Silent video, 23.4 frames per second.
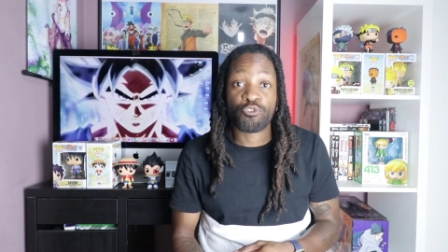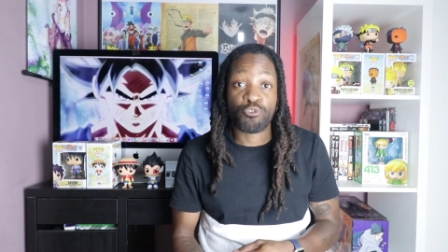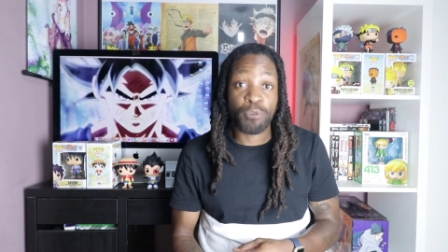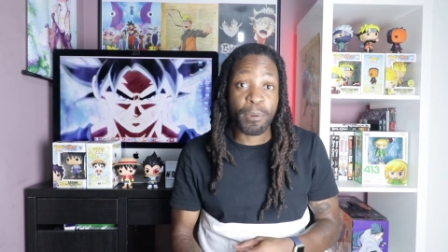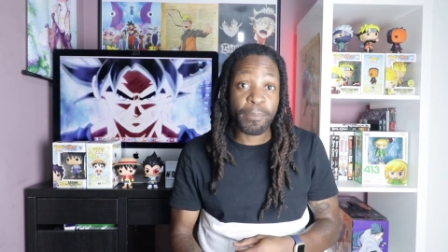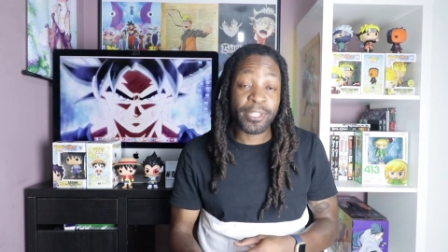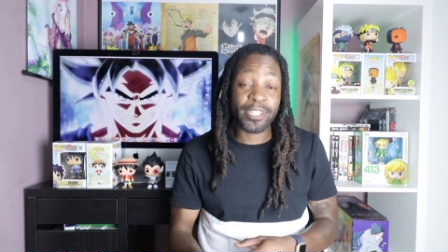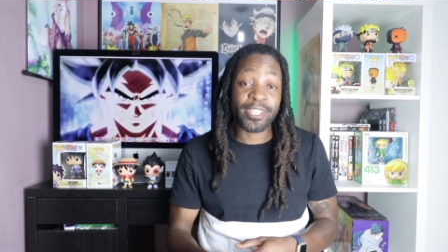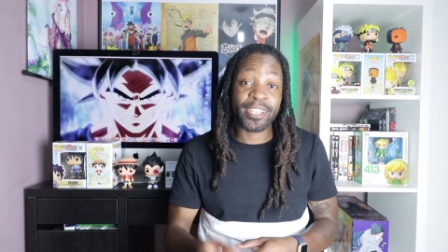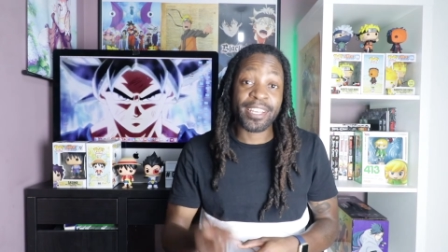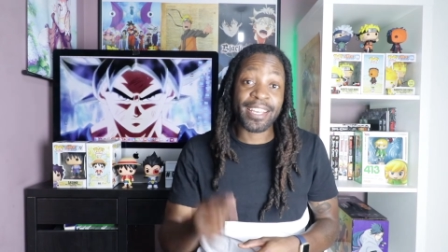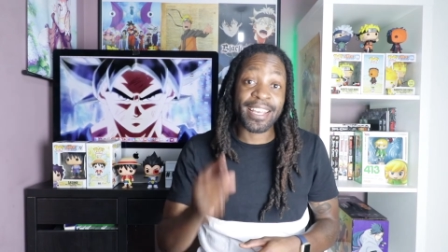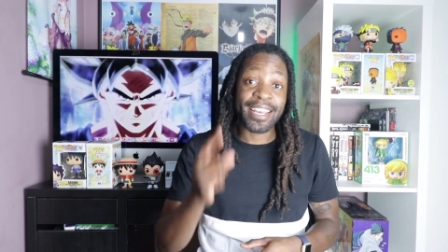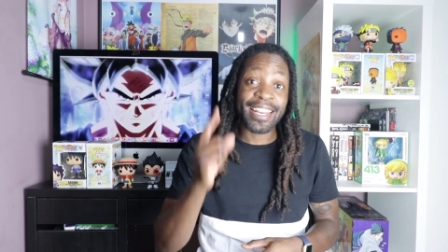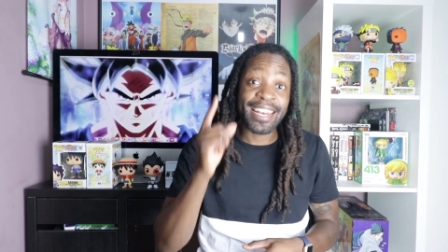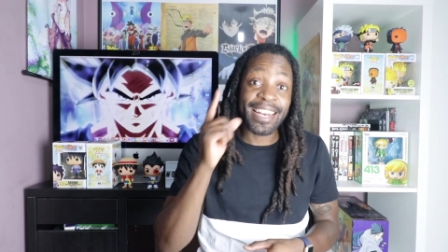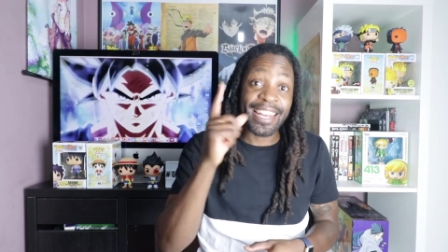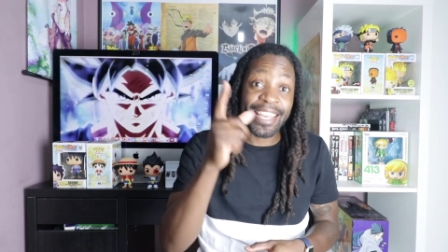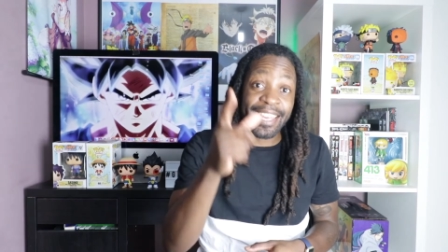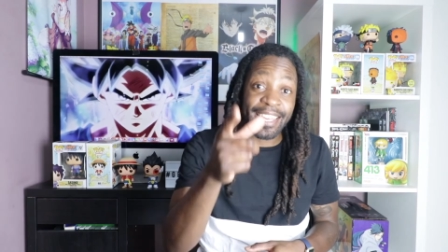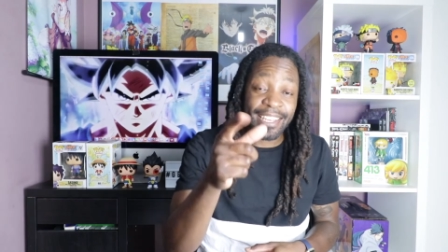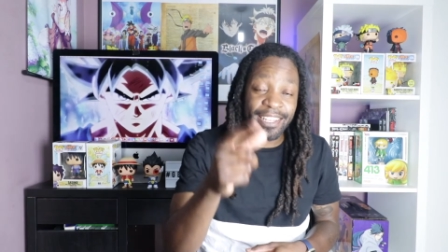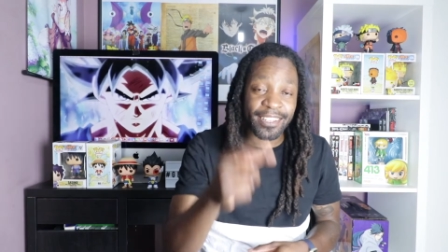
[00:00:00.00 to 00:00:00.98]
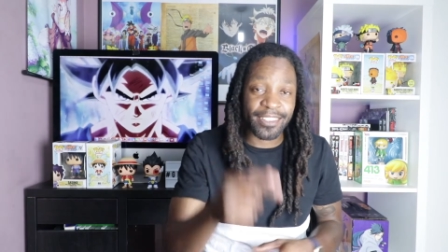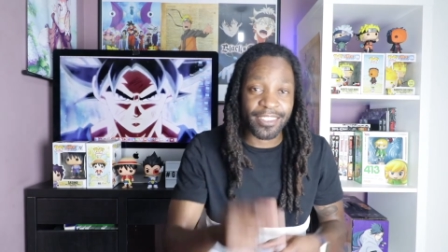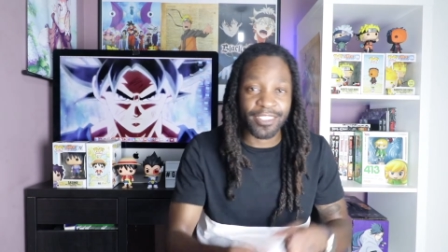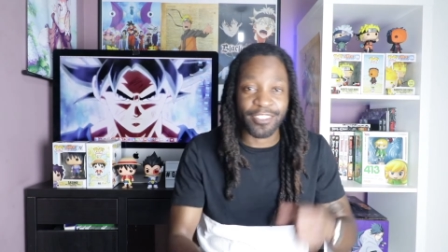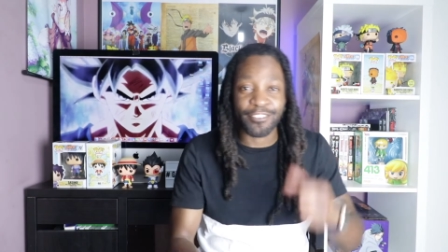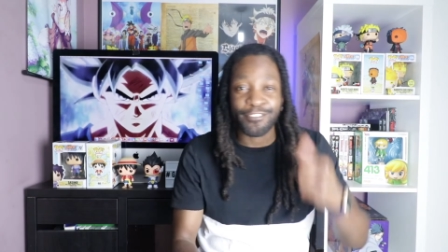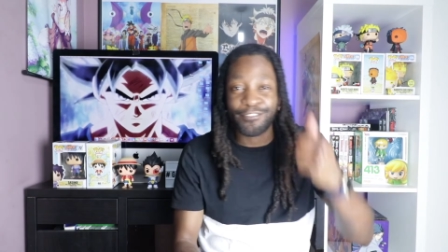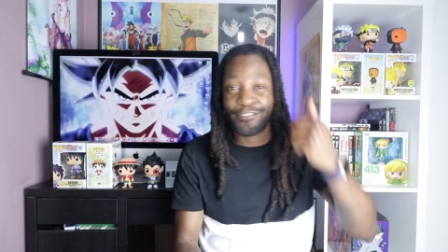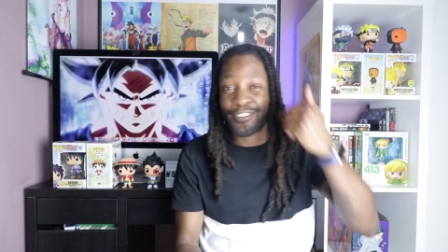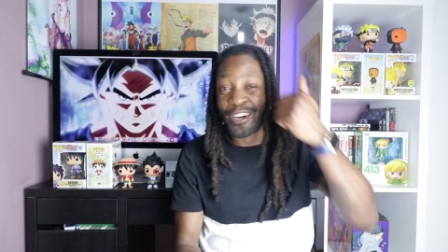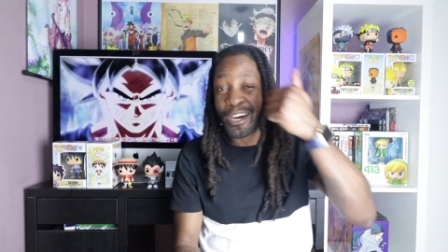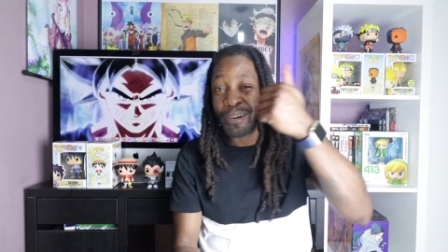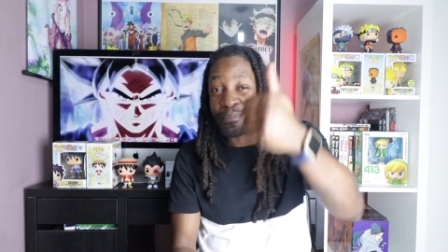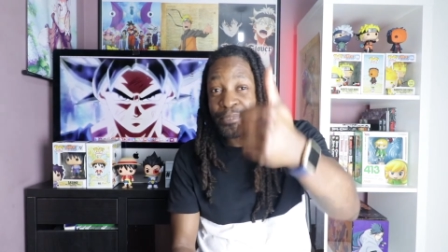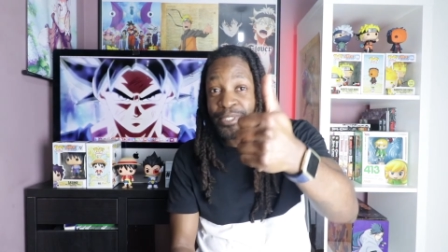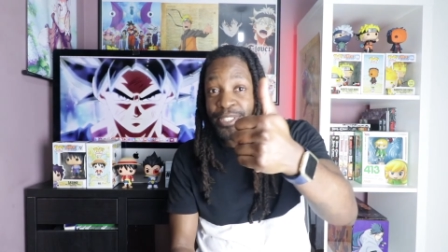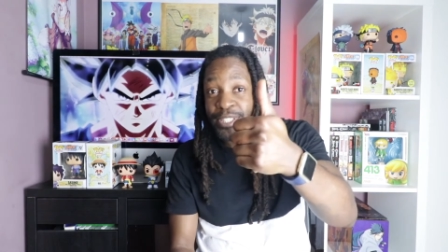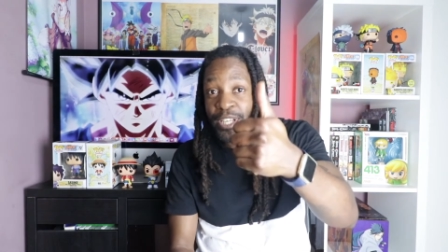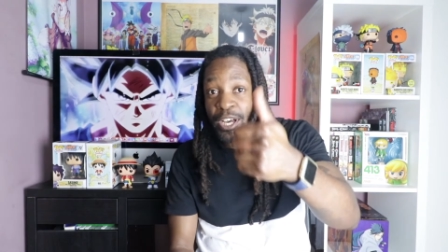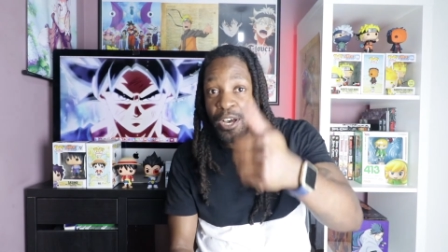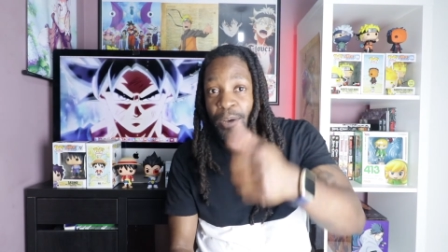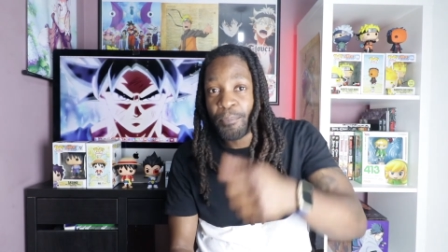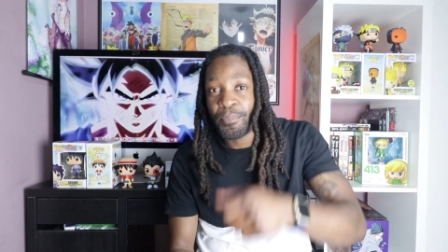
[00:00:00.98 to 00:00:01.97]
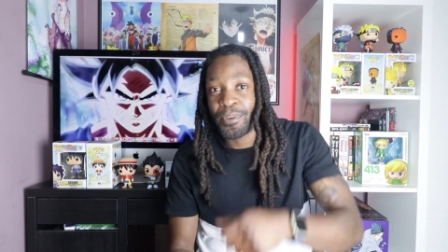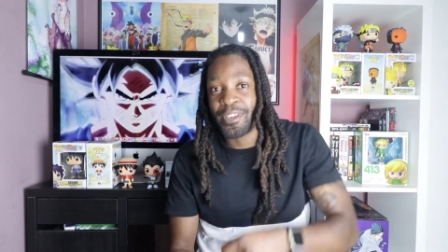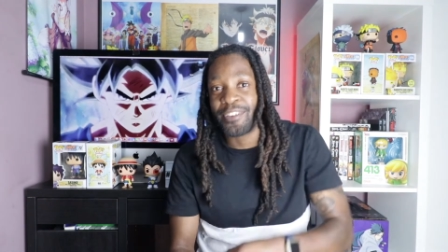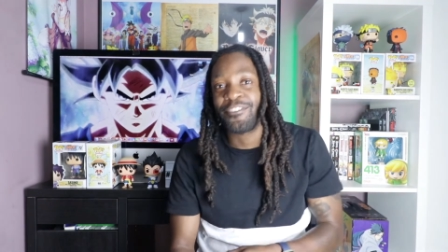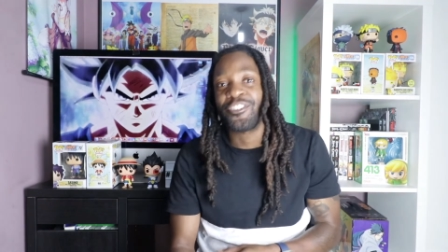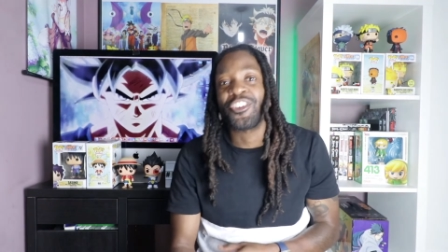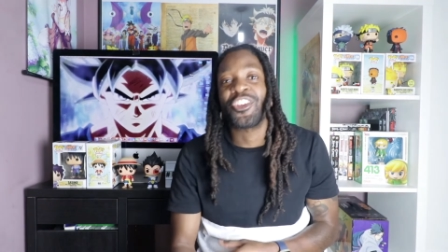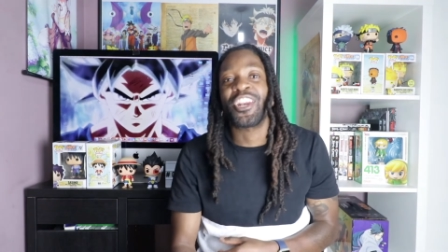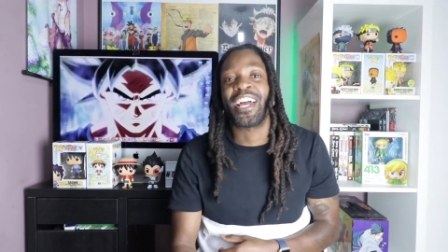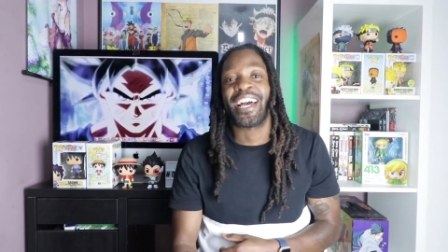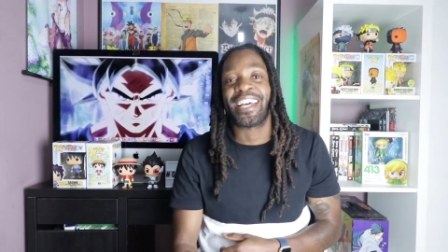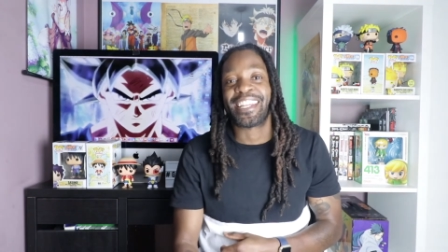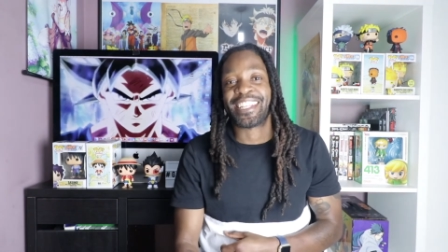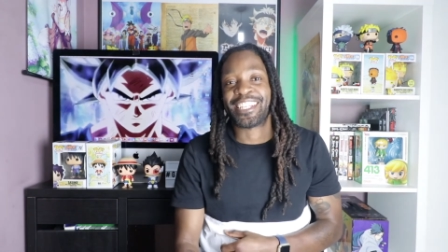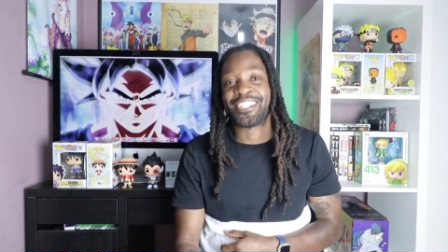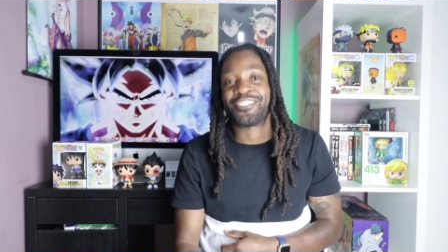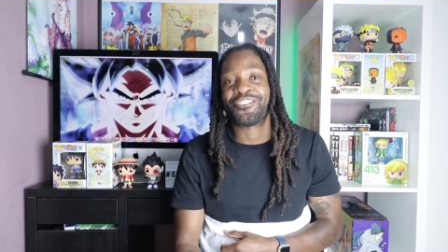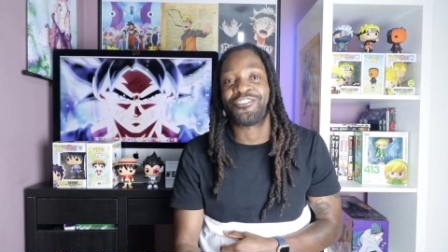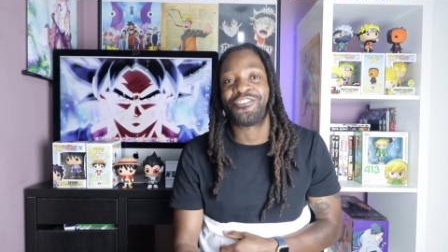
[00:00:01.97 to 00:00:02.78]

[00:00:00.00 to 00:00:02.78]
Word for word: Remember to click the thumbs up if you like this